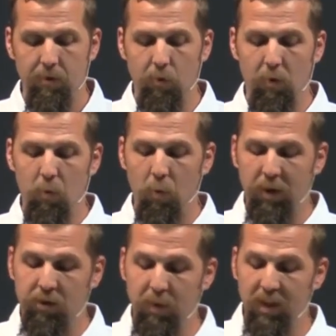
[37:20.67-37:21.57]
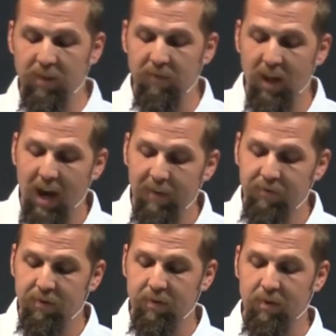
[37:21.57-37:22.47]
Do we, do we live
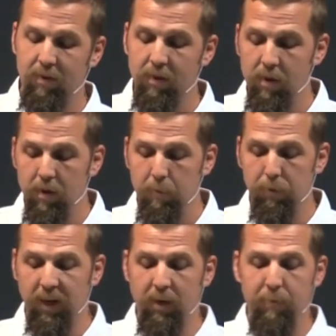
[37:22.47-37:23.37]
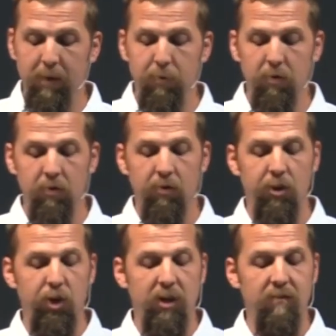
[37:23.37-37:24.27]
lives bringing people to
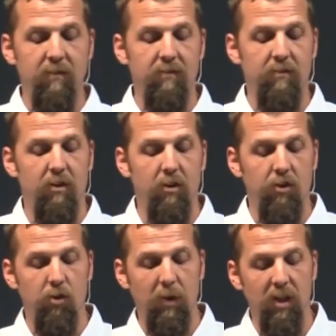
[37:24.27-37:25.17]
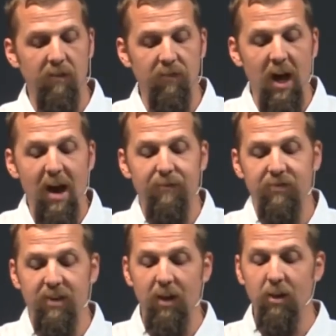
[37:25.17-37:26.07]
Jesus? Do we live lives
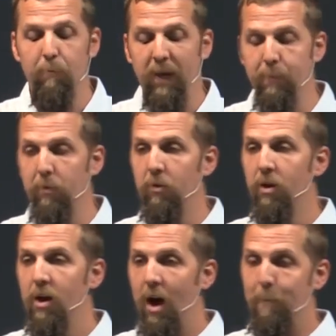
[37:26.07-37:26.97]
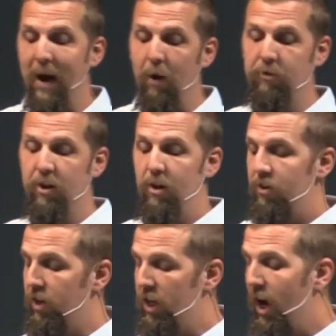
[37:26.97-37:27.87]
telling people about
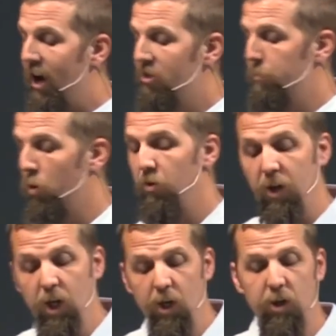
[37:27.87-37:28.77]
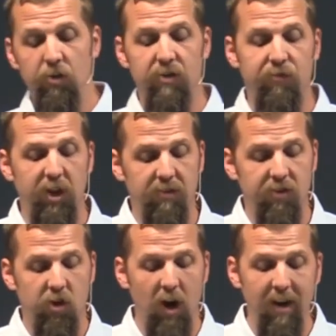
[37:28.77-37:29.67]
the gospel, the good news of
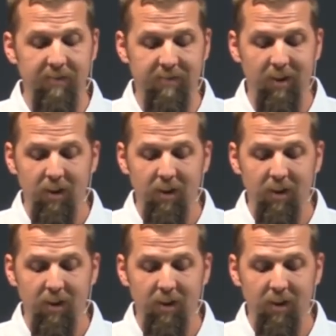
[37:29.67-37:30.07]
Jesus Christ?